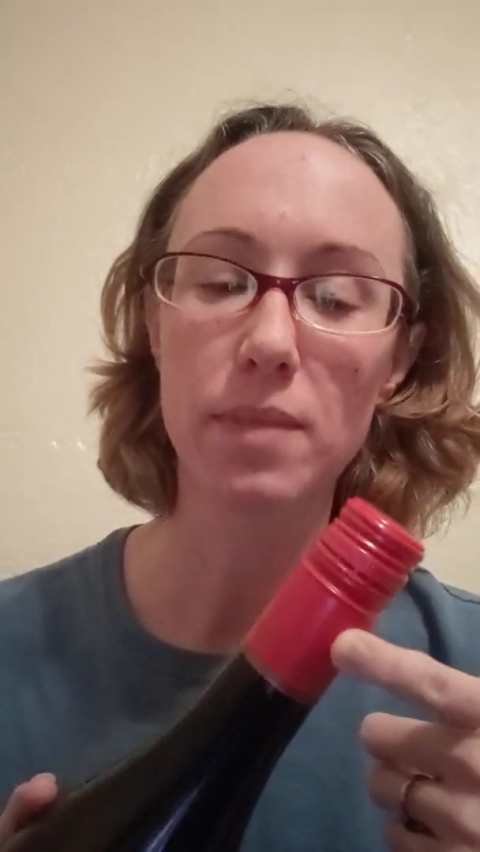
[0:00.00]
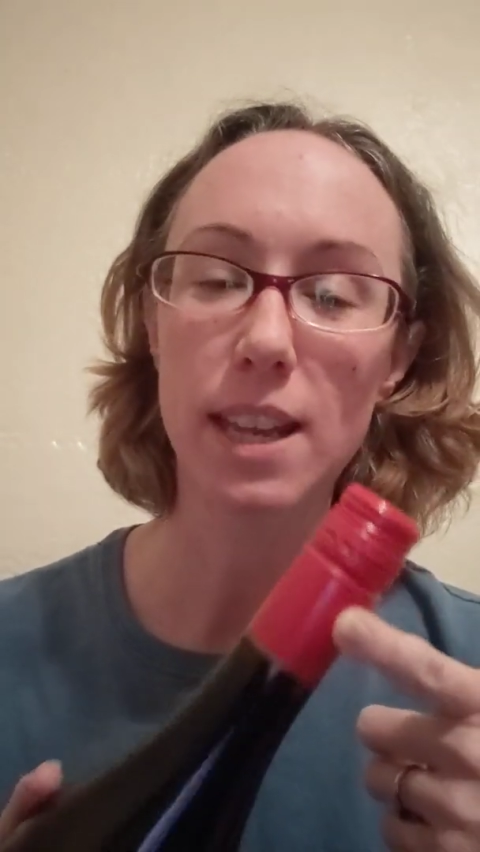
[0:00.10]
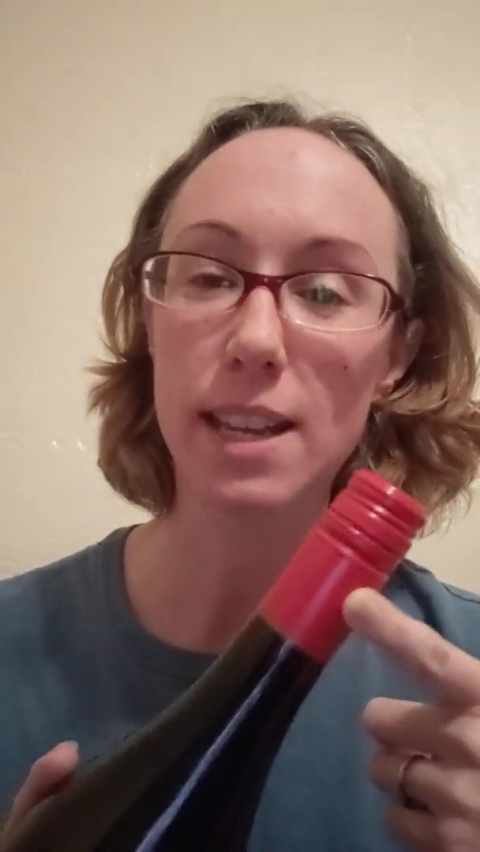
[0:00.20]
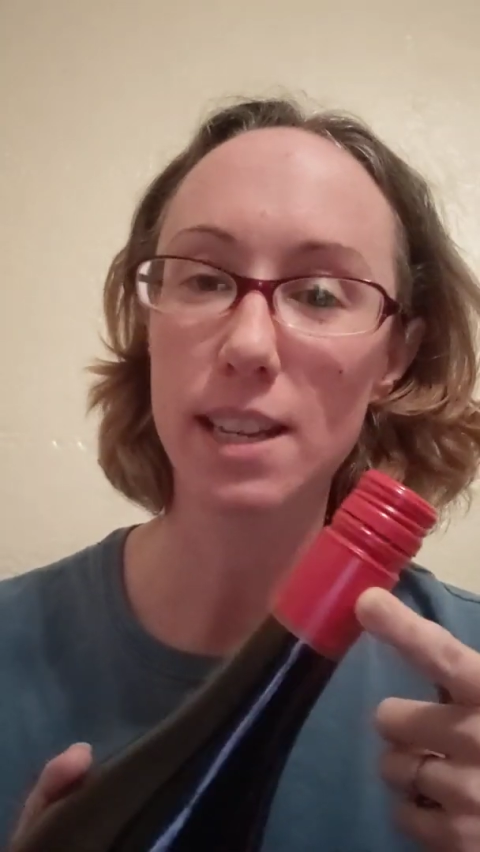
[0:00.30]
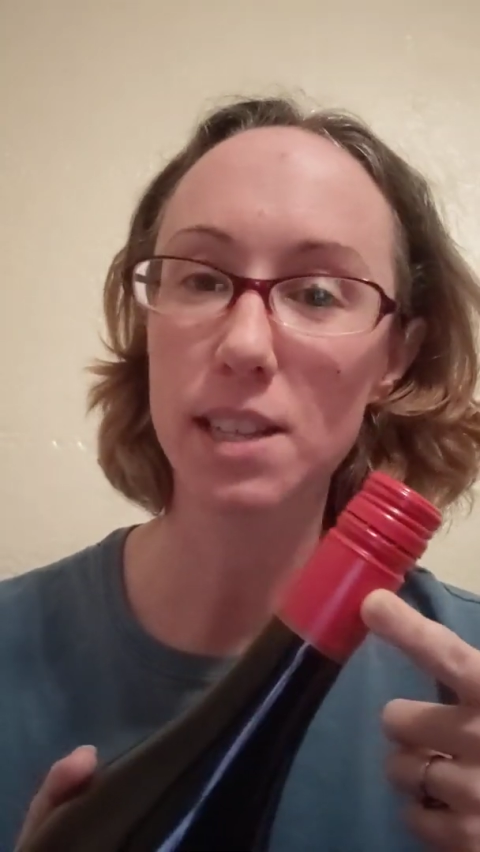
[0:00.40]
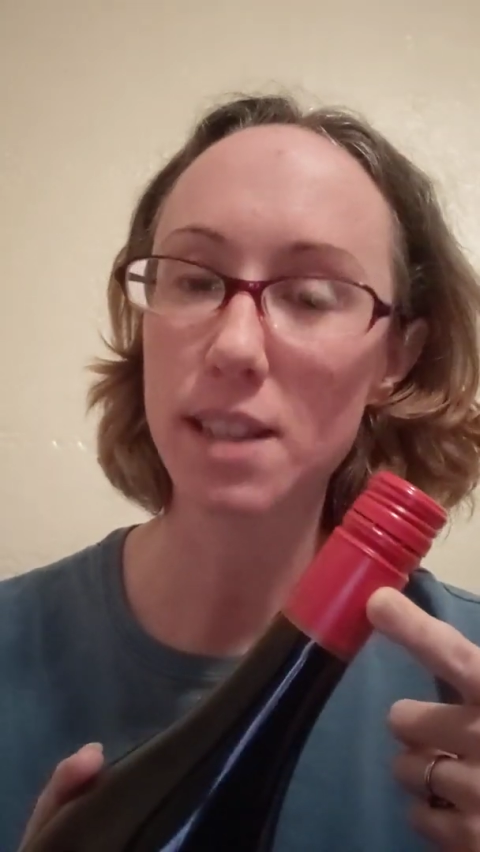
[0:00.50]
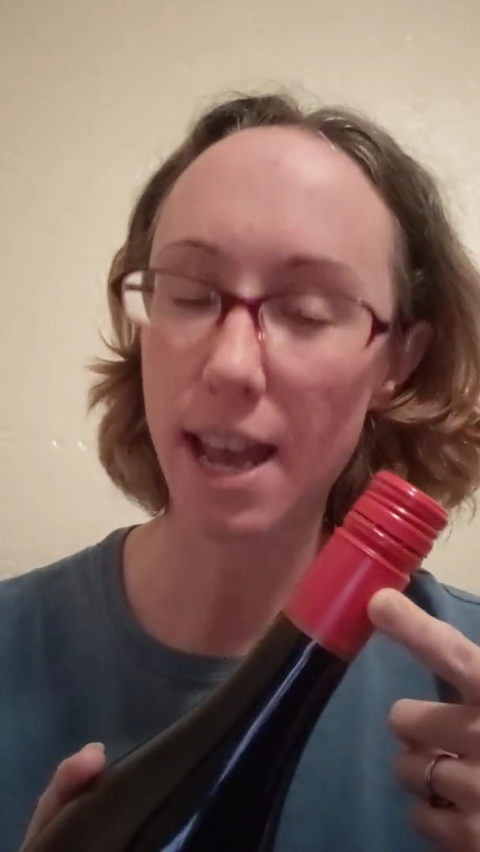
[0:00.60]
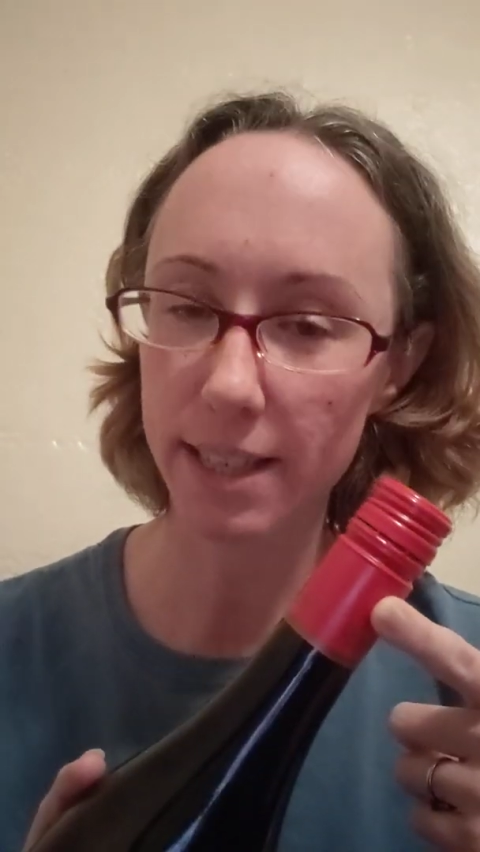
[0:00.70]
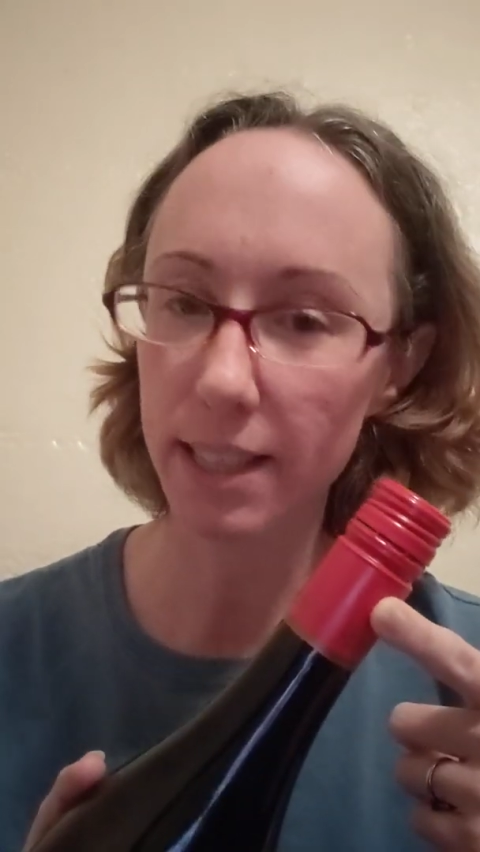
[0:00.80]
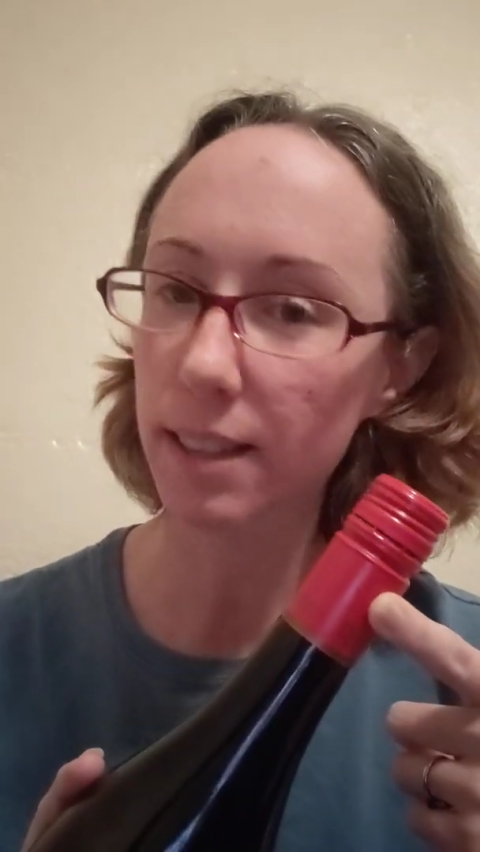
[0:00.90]
It is
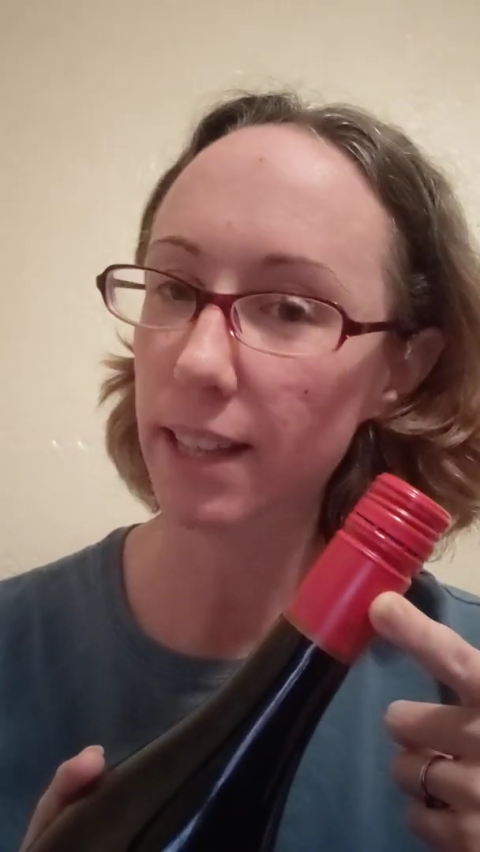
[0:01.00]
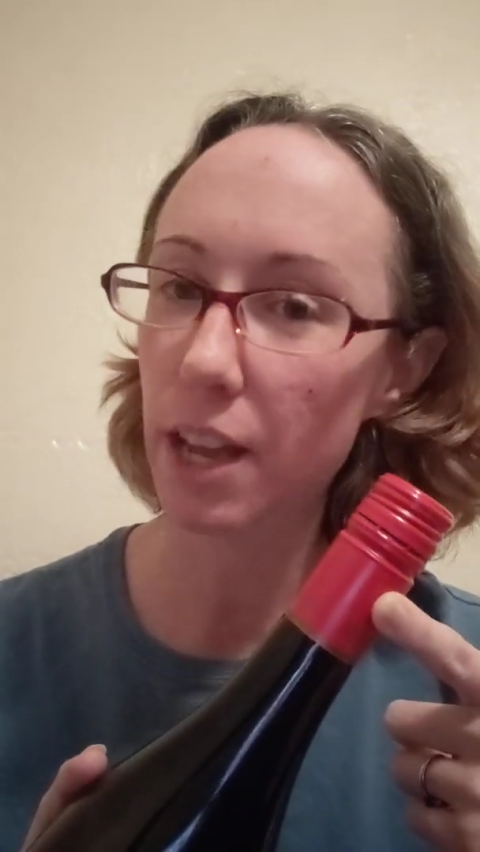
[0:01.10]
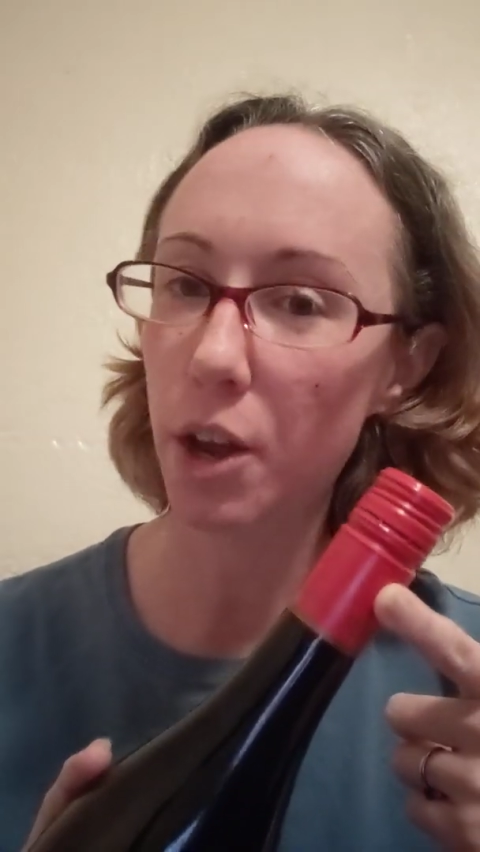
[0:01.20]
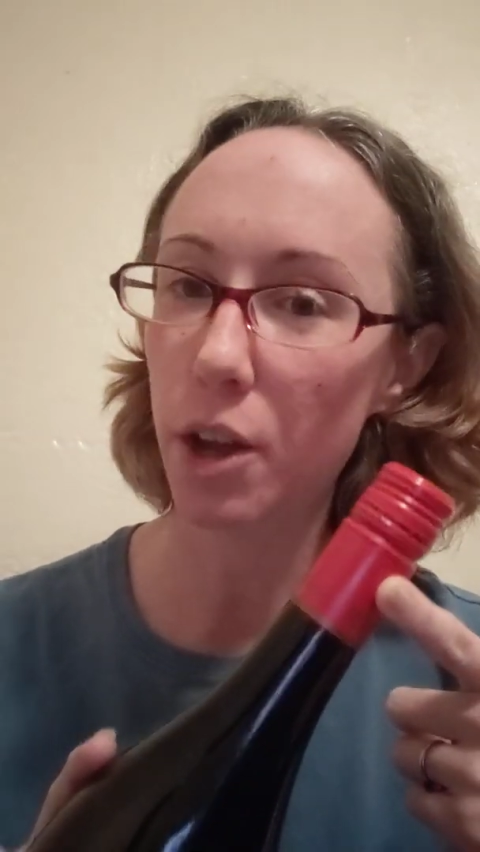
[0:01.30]
technically